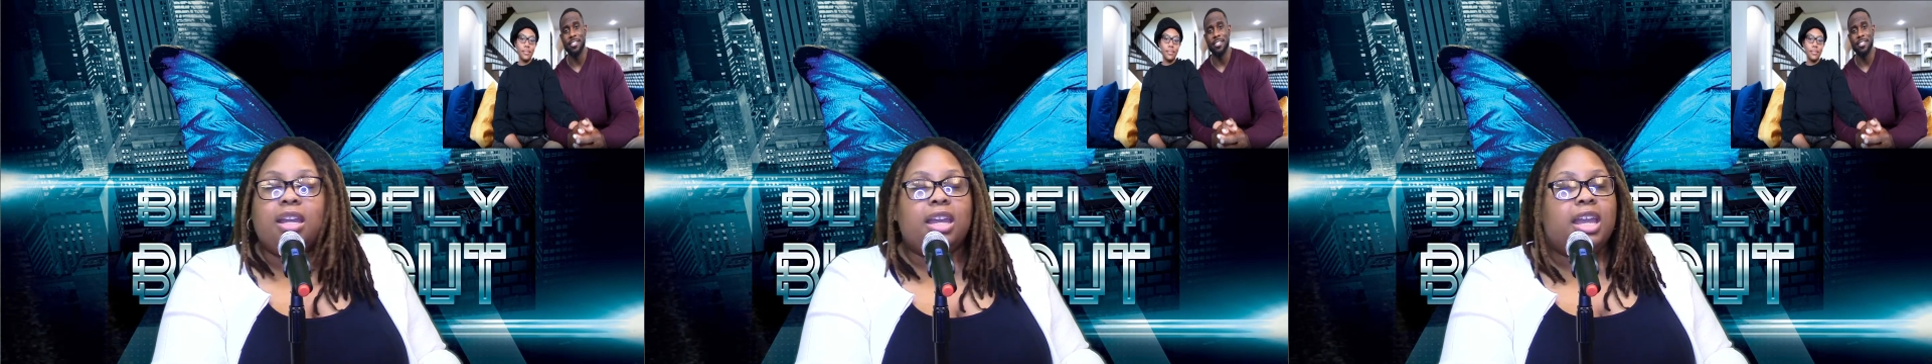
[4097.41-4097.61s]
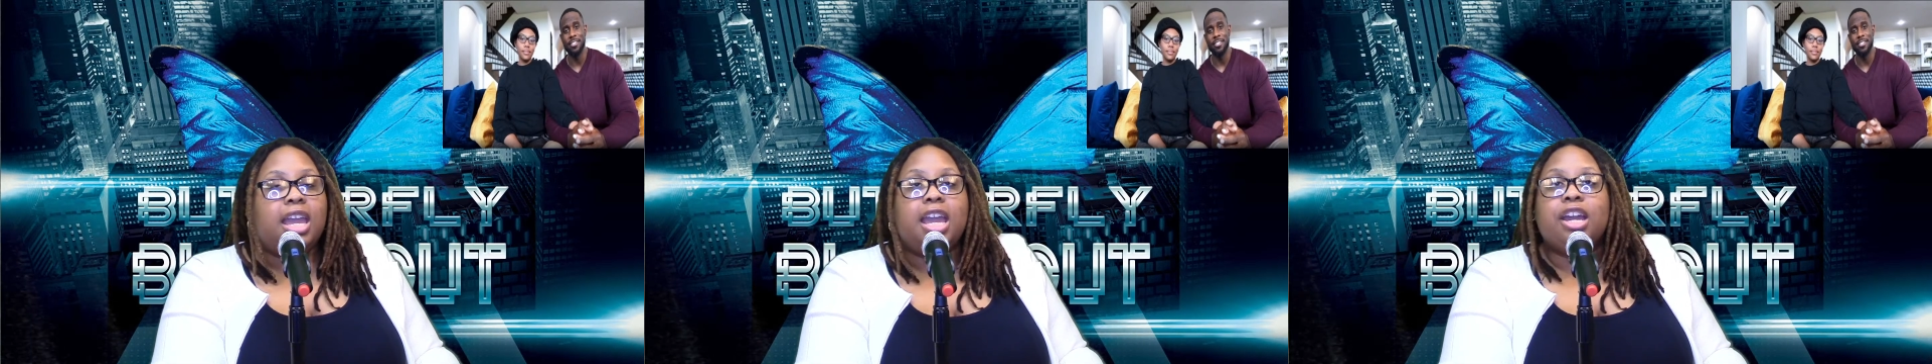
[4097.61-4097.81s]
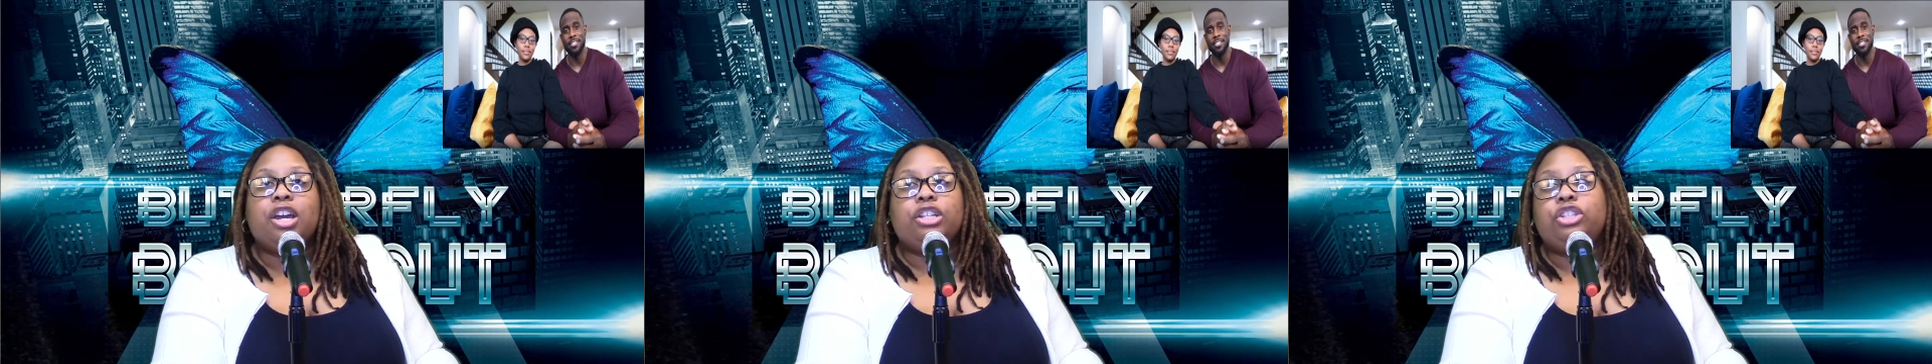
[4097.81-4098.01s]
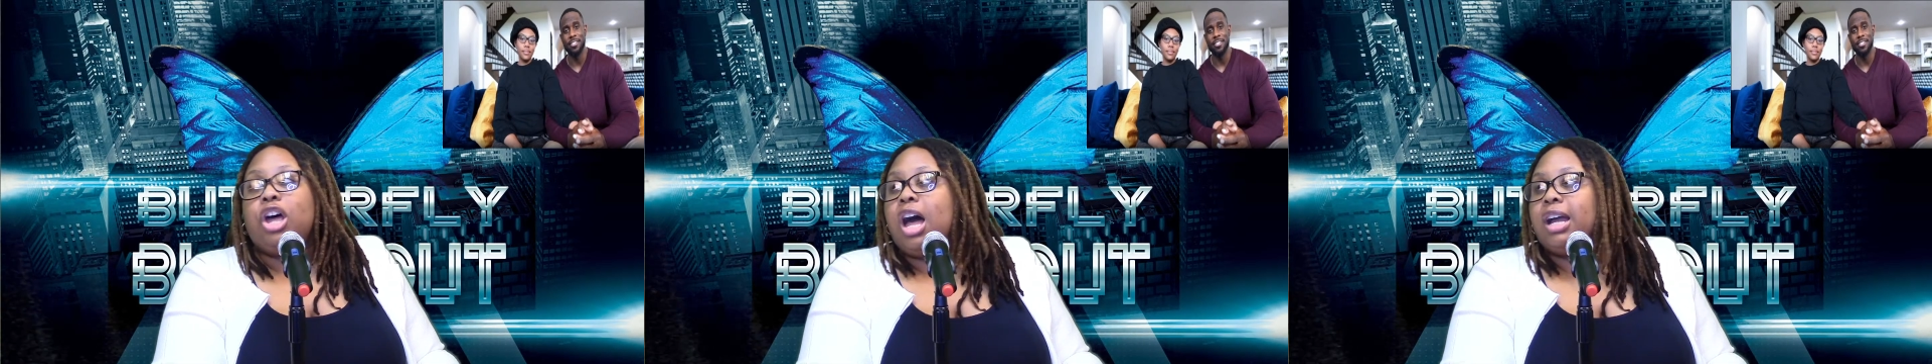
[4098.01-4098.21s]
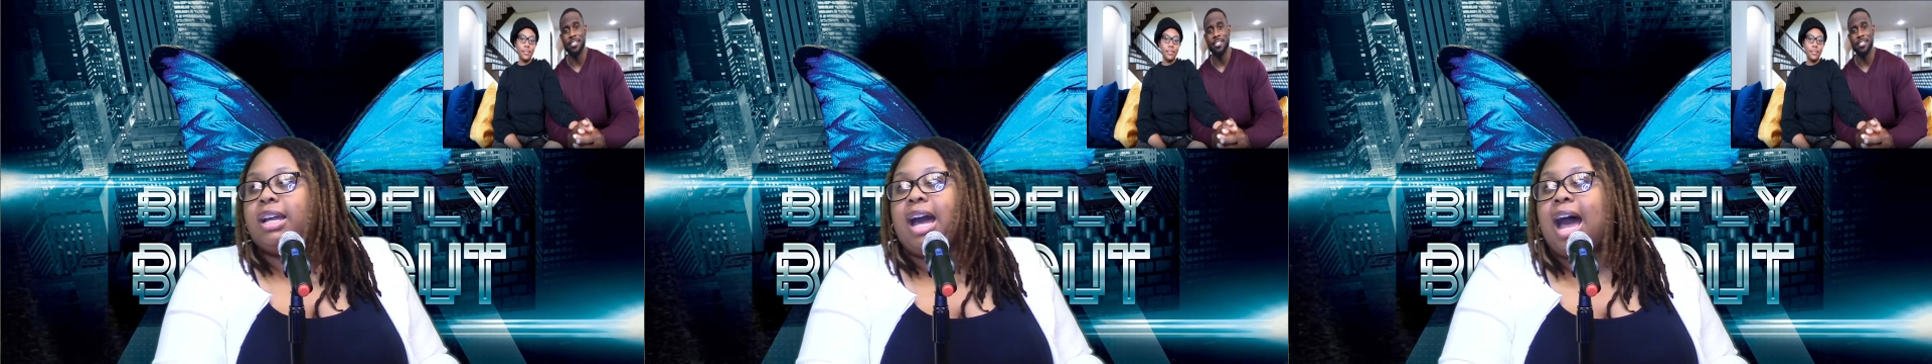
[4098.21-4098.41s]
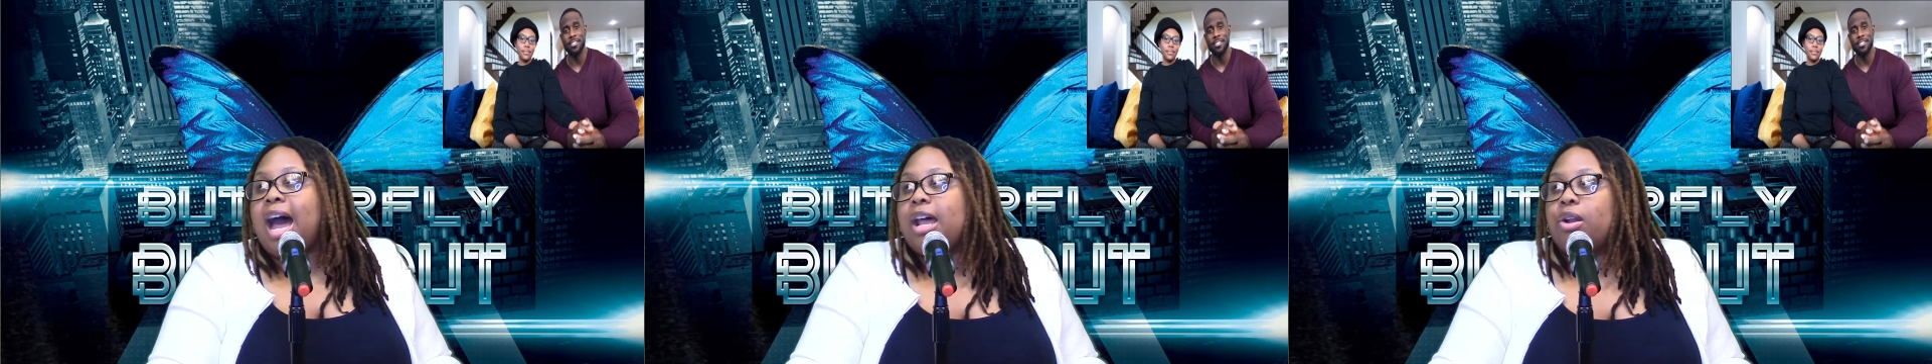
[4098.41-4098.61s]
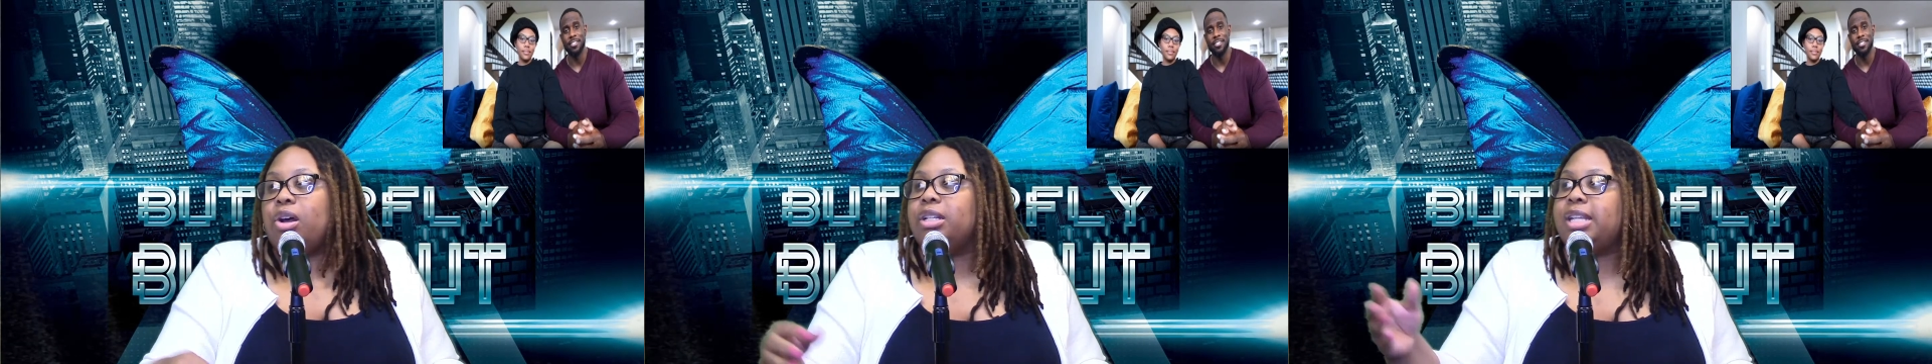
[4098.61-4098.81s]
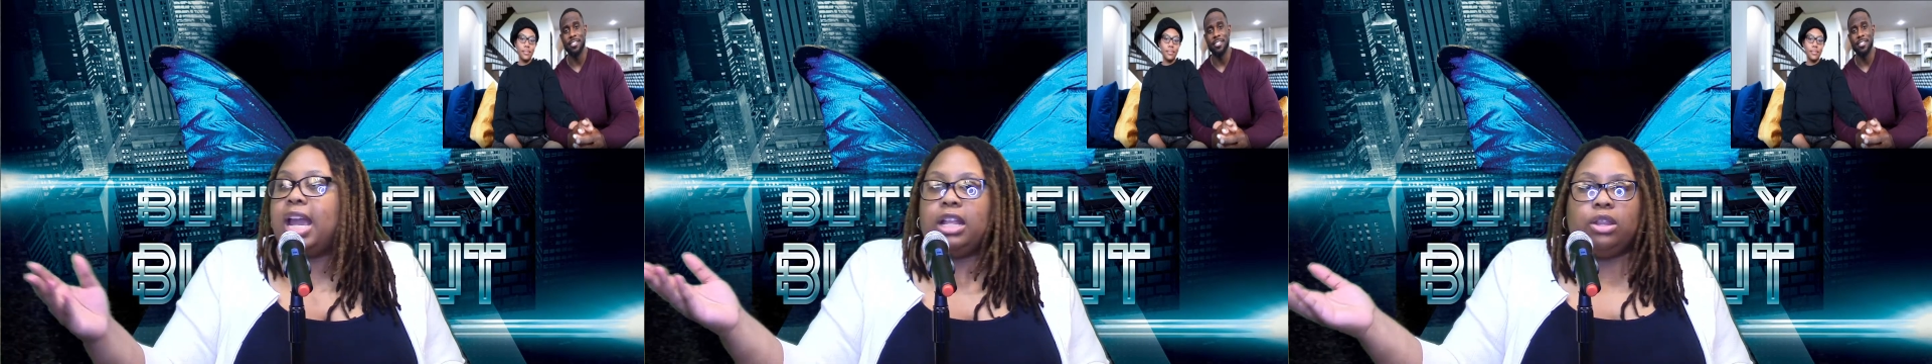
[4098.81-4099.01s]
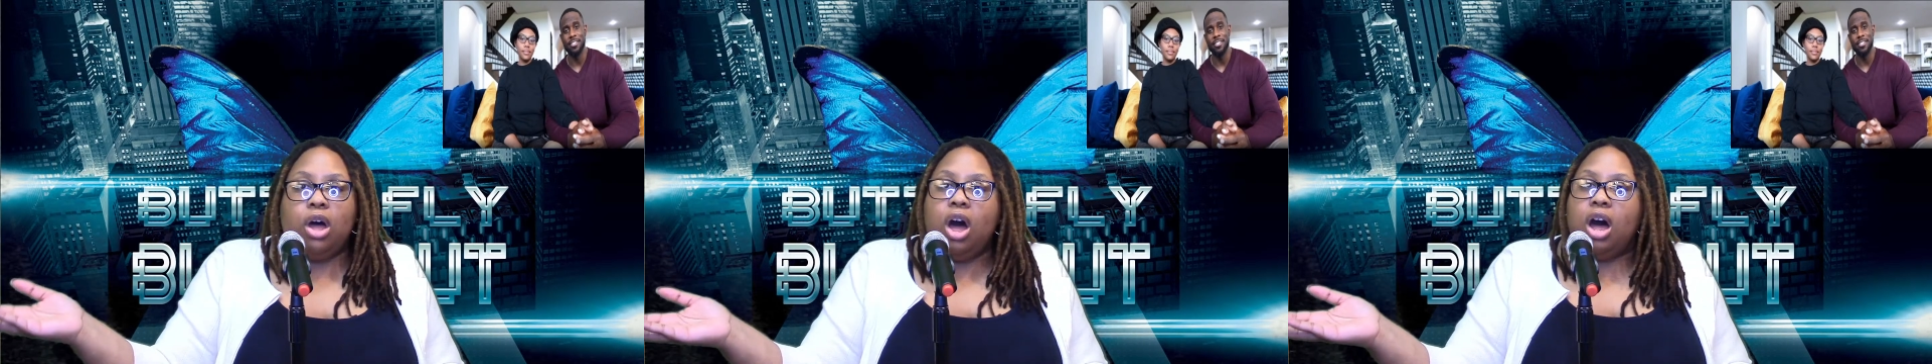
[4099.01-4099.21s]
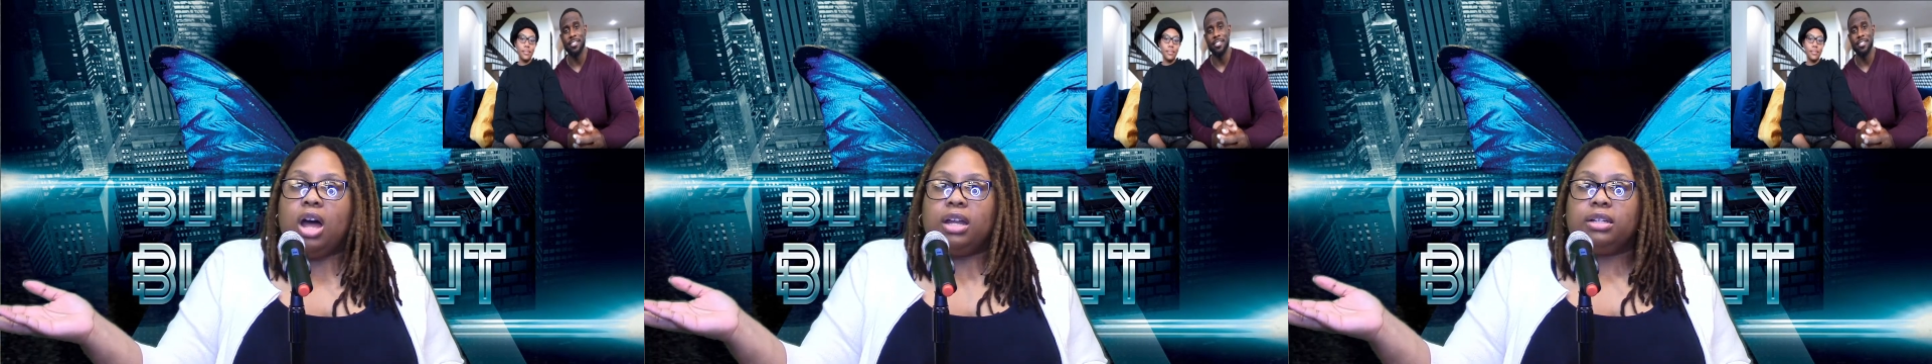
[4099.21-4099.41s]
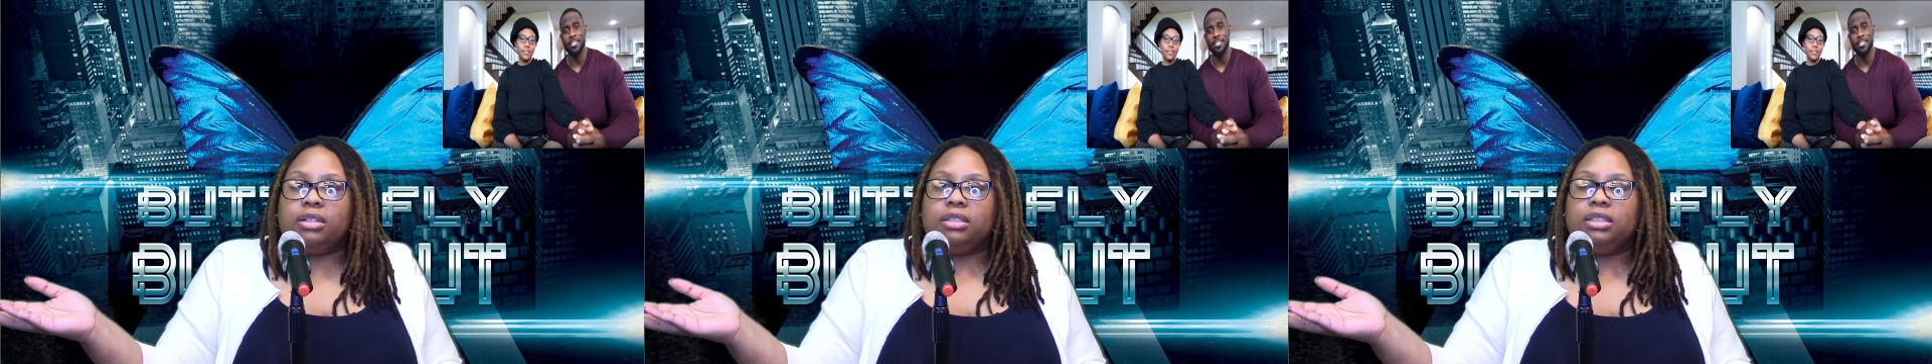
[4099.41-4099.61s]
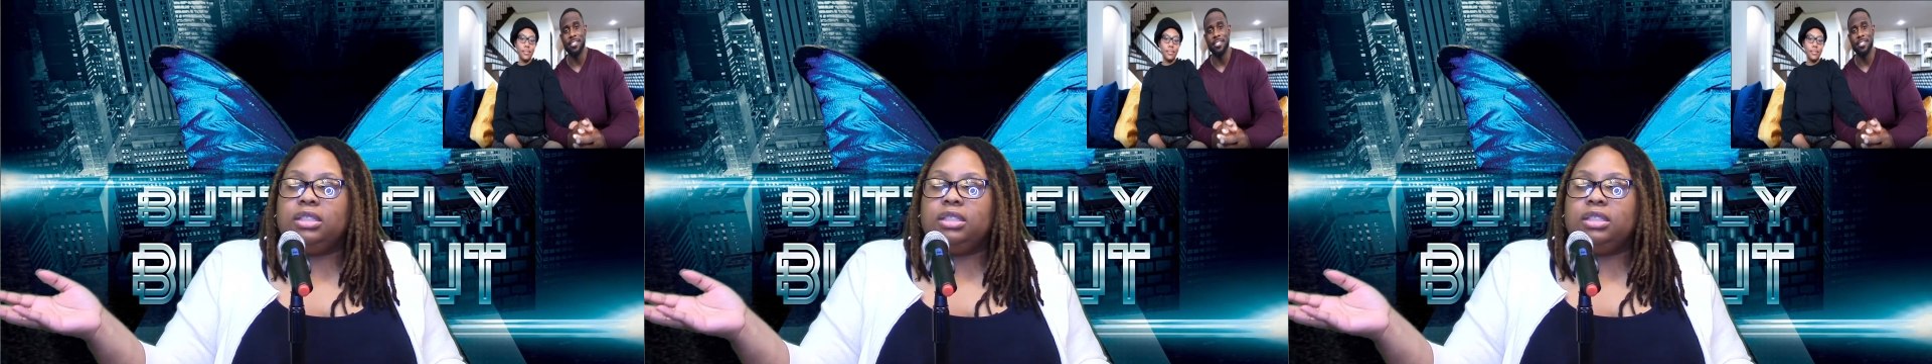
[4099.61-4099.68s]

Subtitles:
He could talk God all day long